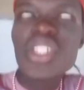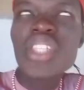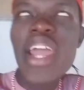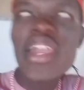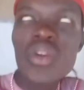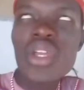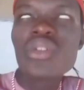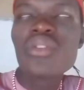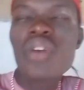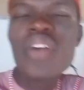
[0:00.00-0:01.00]
that I know that
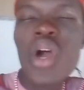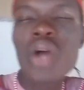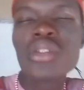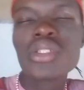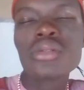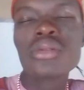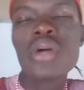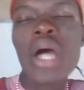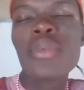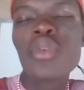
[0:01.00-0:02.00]
revolve around
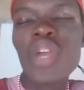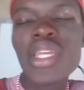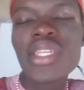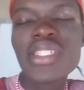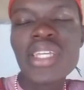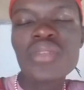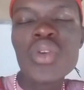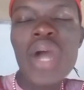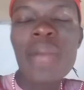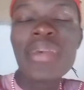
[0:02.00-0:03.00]
upgrading is that
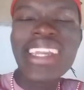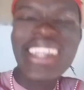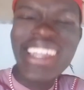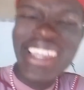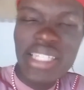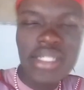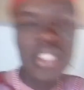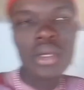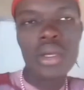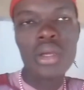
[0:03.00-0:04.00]
when you upgrade,
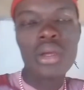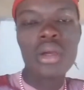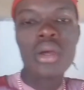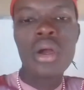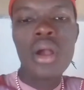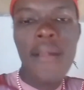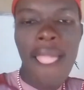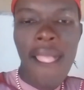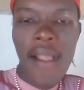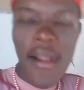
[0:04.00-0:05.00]

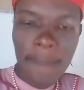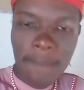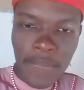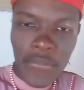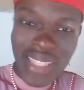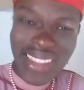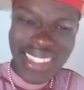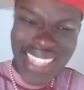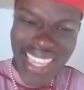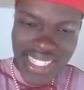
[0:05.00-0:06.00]
the
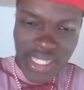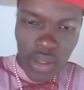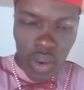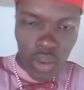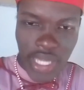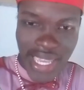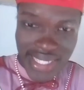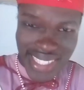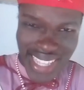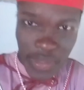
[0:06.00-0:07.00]
test or the
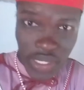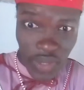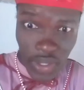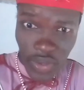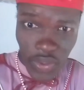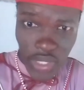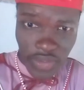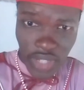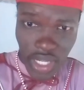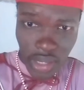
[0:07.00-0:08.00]
exam is very, very
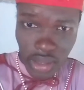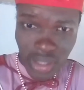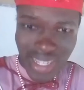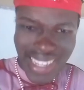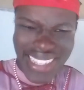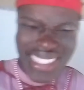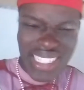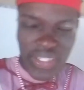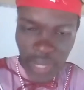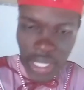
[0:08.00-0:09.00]
difficult. It
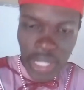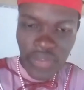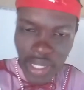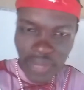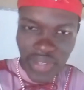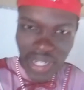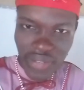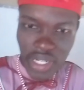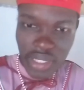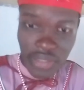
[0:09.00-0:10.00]
is very, very, very,
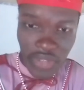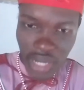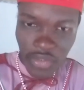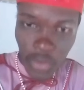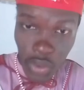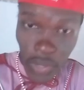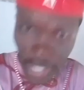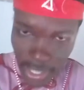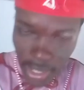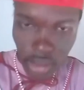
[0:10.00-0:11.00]
very difficult for you to
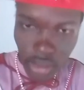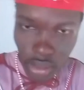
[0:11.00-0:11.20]
handle.